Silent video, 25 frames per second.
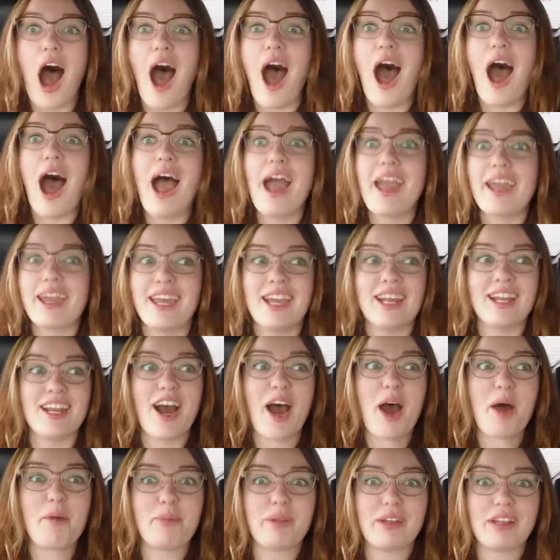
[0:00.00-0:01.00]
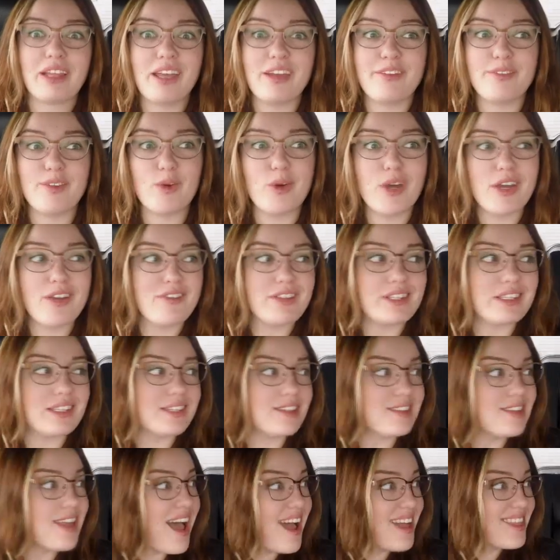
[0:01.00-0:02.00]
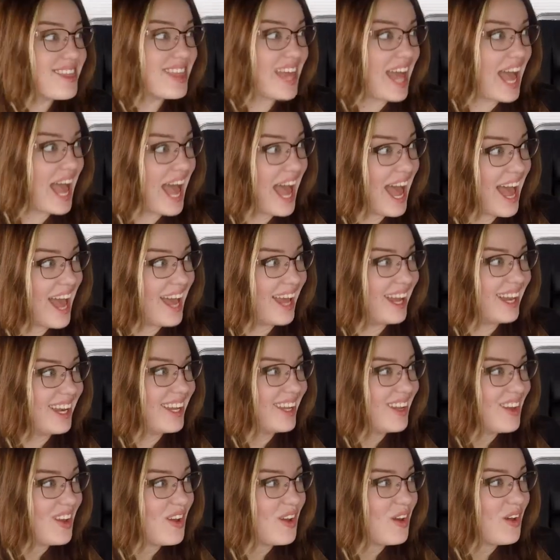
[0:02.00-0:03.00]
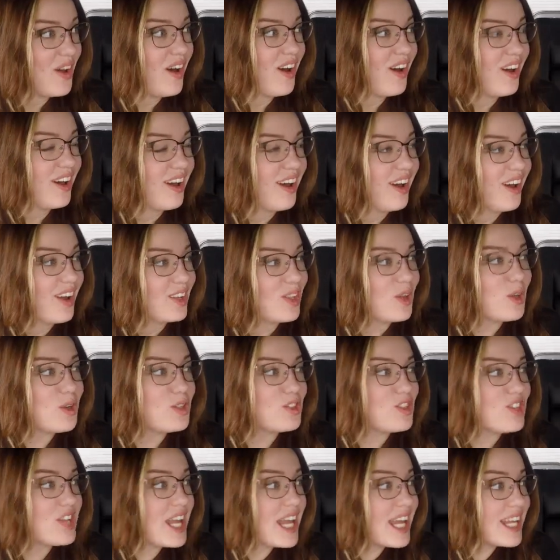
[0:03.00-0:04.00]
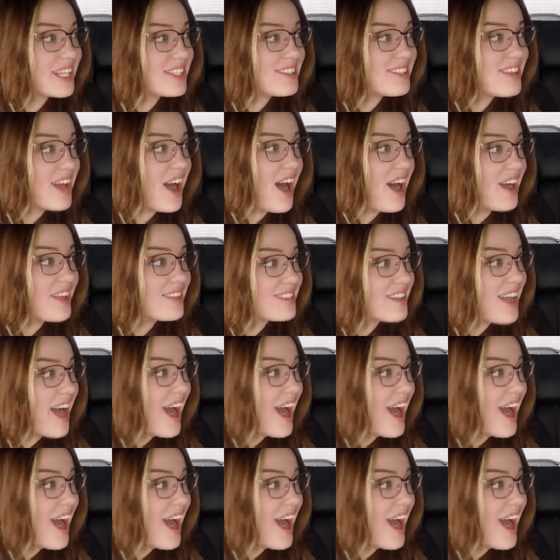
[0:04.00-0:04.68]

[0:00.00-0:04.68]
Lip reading: I cannot believe you even said that. You jinxed us